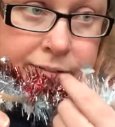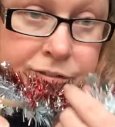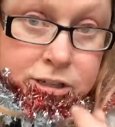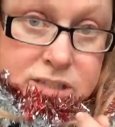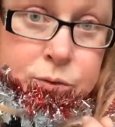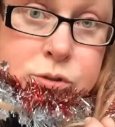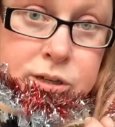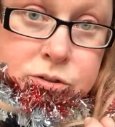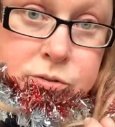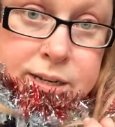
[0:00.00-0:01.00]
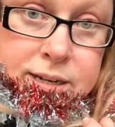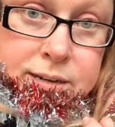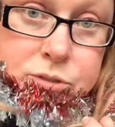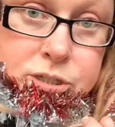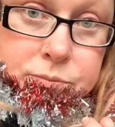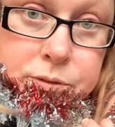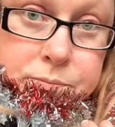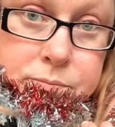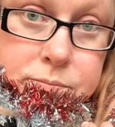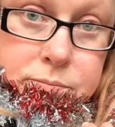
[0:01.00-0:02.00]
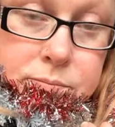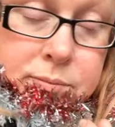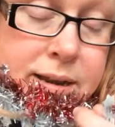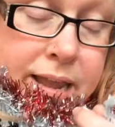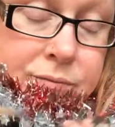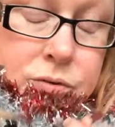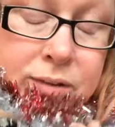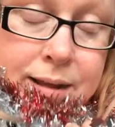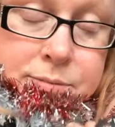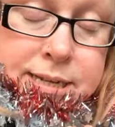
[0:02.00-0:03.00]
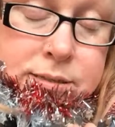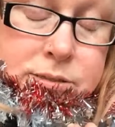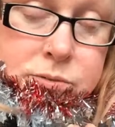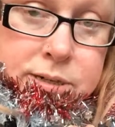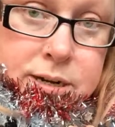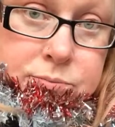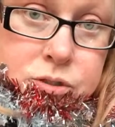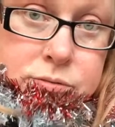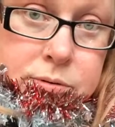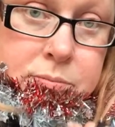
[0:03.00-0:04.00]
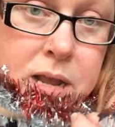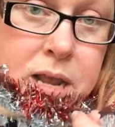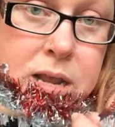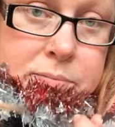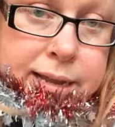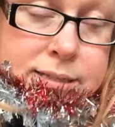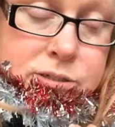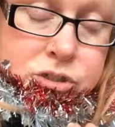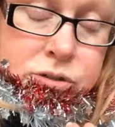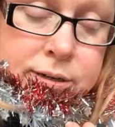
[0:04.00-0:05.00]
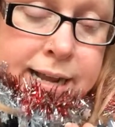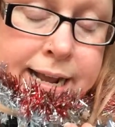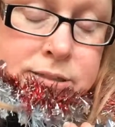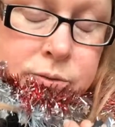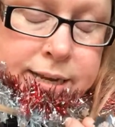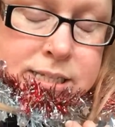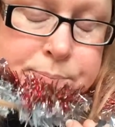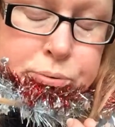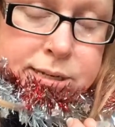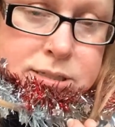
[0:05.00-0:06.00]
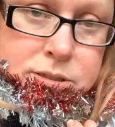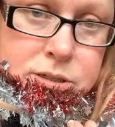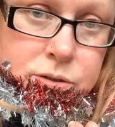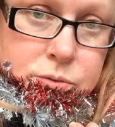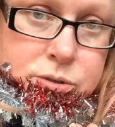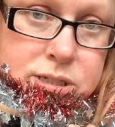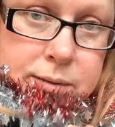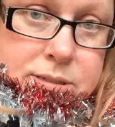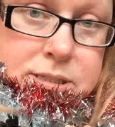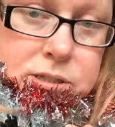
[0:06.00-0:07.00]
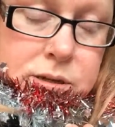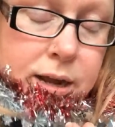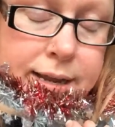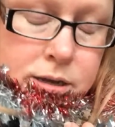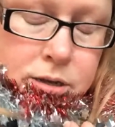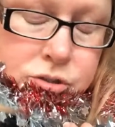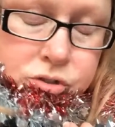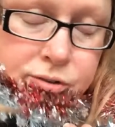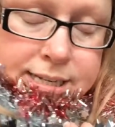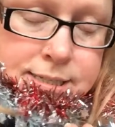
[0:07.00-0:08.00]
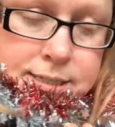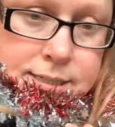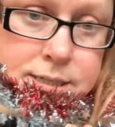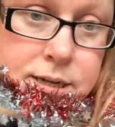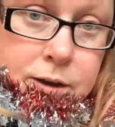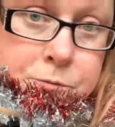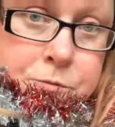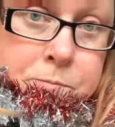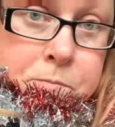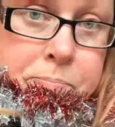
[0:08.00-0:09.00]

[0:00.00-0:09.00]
First of all, don't do it in an empty room. Never wrap tinsel in an empty room. Please ensure an adult is present at all times. I can't stress this enough.